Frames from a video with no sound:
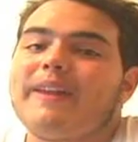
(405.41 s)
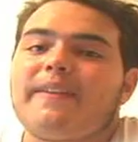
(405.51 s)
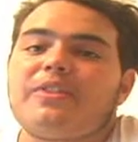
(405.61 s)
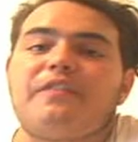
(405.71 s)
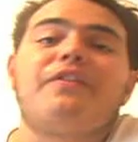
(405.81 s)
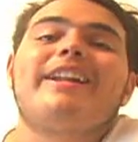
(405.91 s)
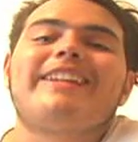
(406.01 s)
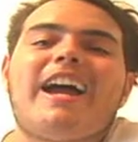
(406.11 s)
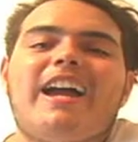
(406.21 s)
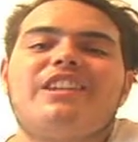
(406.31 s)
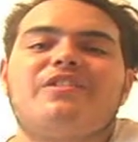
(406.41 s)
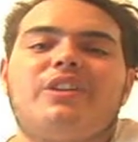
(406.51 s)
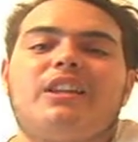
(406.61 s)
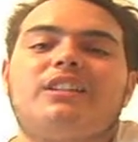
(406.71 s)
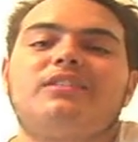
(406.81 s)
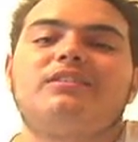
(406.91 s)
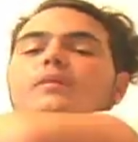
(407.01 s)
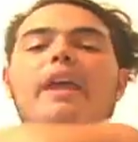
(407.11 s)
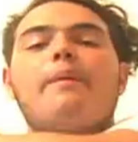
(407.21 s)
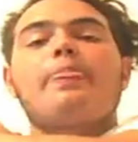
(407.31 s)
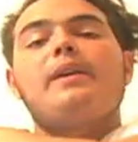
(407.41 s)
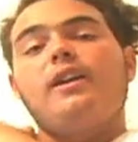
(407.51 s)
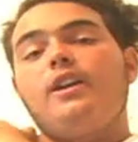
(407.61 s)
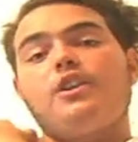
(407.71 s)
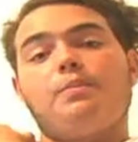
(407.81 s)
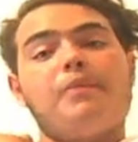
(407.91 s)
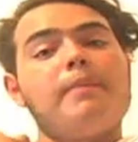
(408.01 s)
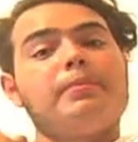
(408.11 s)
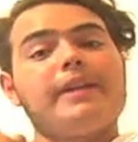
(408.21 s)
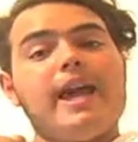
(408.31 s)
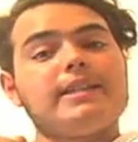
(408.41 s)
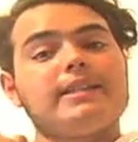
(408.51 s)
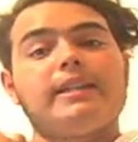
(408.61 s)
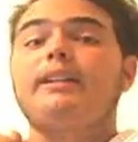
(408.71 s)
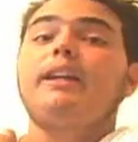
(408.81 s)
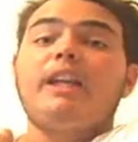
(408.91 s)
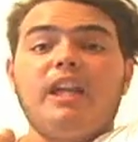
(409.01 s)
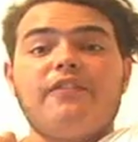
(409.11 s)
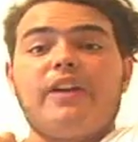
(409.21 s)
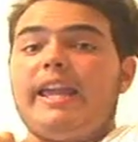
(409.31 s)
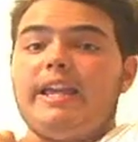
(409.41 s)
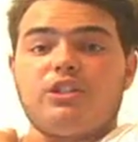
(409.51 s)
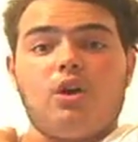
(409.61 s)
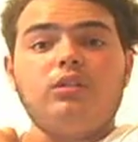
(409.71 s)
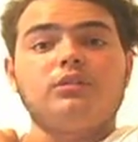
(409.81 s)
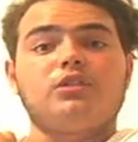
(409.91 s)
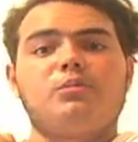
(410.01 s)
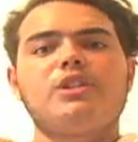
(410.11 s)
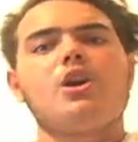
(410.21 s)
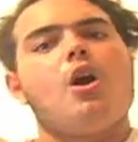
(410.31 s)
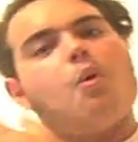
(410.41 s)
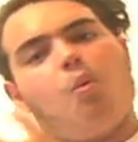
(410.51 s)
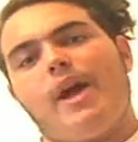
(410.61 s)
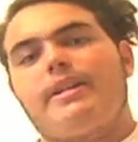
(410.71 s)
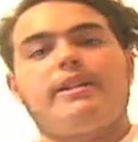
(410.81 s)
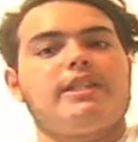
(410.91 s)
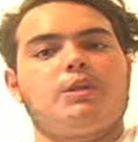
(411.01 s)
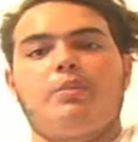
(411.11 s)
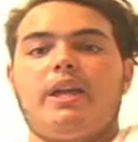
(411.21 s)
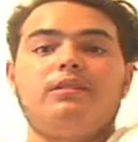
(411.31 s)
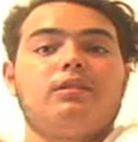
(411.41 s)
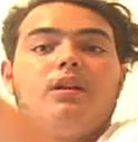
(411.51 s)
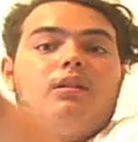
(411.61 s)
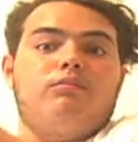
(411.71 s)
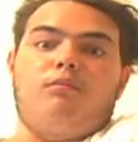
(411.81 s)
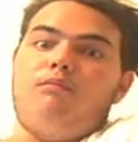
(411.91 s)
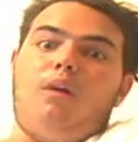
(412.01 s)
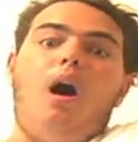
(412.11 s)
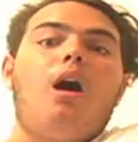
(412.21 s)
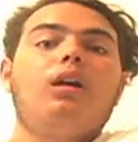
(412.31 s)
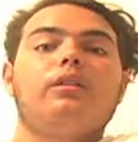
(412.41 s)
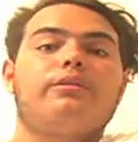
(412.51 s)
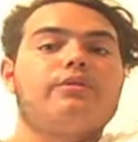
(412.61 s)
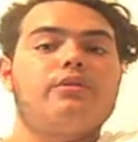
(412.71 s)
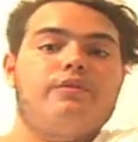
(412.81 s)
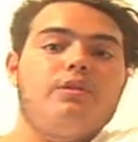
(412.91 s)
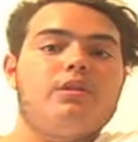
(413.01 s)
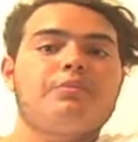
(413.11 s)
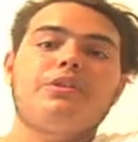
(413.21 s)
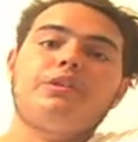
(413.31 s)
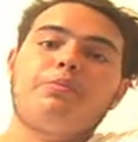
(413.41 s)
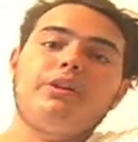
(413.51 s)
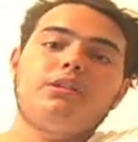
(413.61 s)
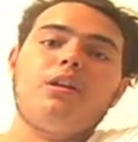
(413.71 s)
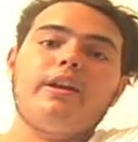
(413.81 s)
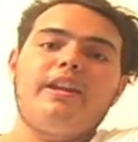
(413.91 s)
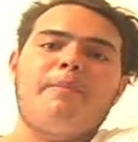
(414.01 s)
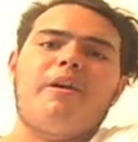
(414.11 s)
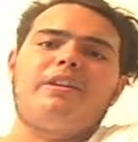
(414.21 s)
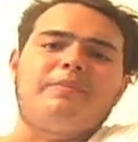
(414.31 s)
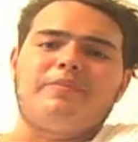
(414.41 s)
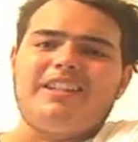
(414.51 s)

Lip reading: like the fun kind of villain. Now, you're probably asking, if I hate Colton so much, why did I spend all of the review up to this point talking about him?